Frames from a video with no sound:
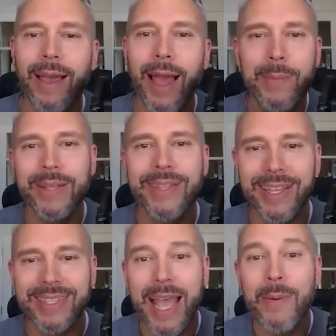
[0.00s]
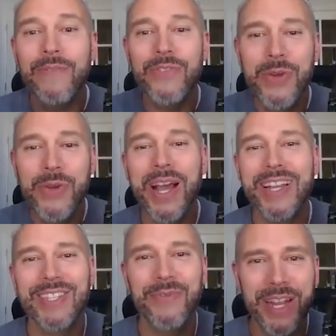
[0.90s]
How about this? How many of you
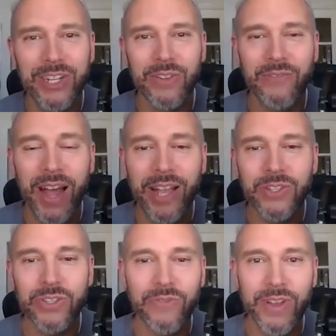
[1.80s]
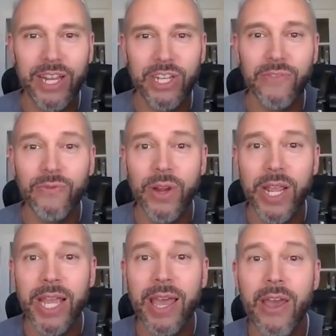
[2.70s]
guys as financial advisors are financially
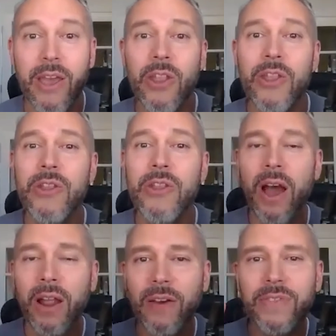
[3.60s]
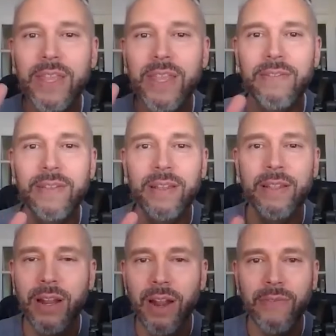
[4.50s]
free? Not off the
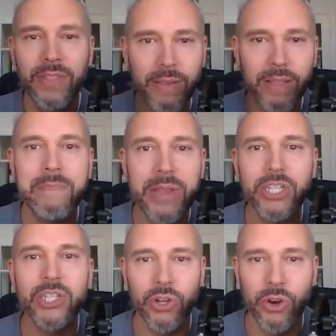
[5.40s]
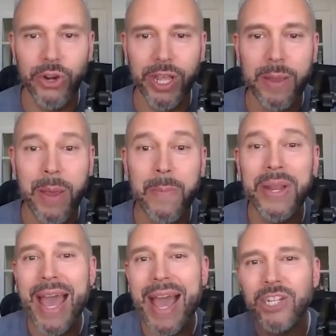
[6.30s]
not off the commissions you're earning,
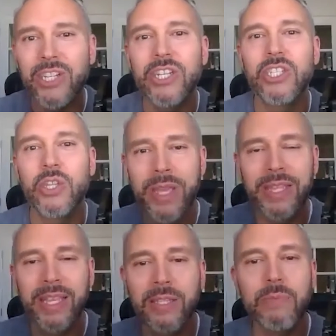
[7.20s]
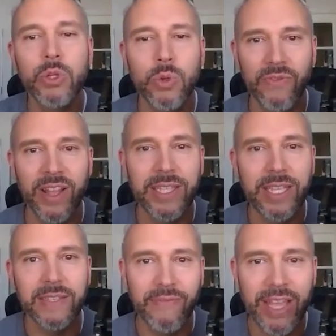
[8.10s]
but actually doing these mutual funds,
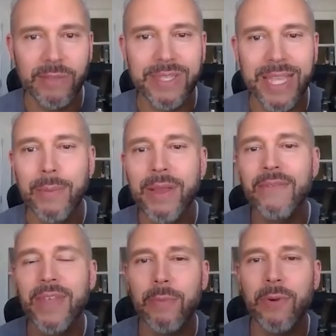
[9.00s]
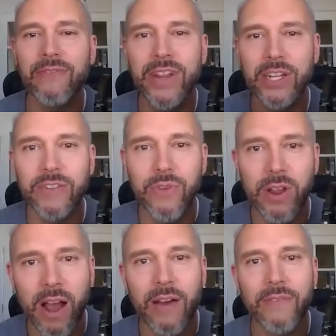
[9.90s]
these investments. How many of them are financially free
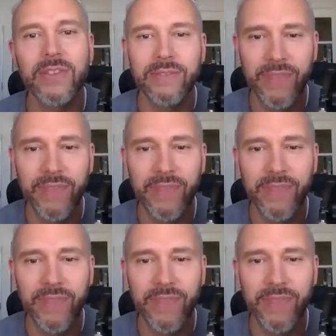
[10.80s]
off these